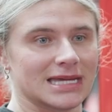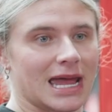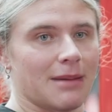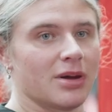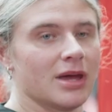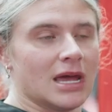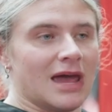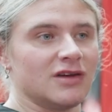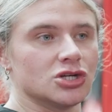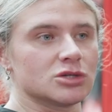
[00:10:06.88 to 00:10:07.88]
your hip.
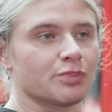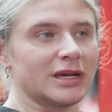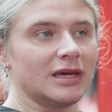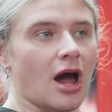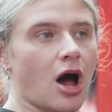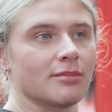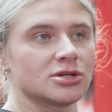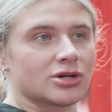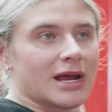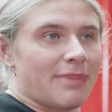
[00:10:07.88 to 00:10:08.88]
If you just bring your arm
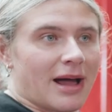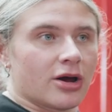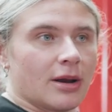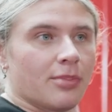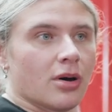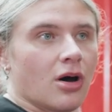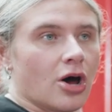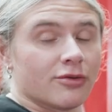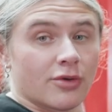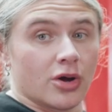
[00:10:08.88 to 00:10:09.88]
straight back
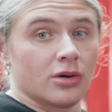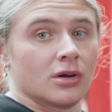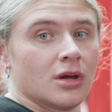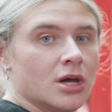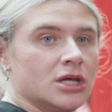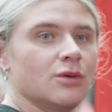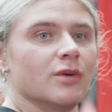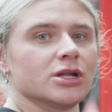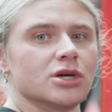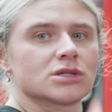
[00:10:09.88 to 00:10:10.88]
on a row, you
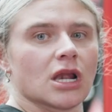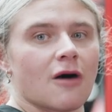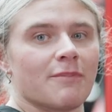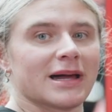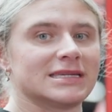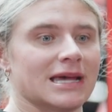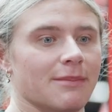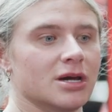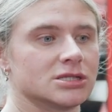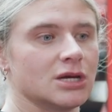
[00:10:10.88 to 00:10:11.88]
will use a lot of bicep.
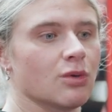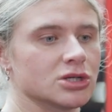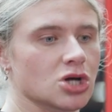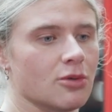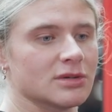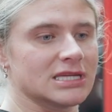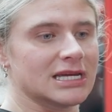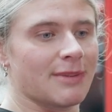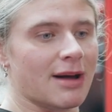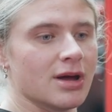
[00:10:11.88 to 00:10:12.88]
So you want to almost
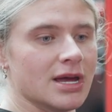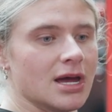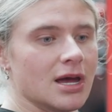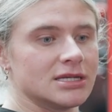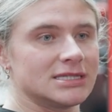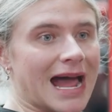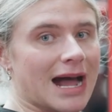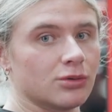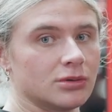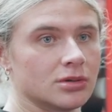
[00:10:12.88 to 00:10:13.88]
think about
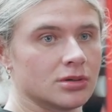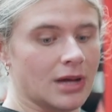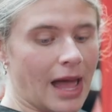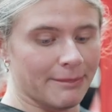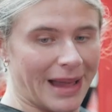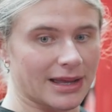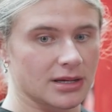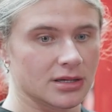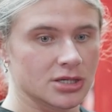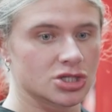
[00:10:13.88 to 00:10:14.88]
down and back,
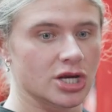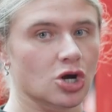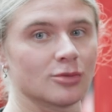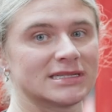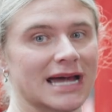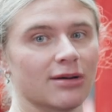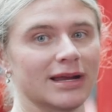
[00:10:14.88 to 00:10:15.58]
so it comes down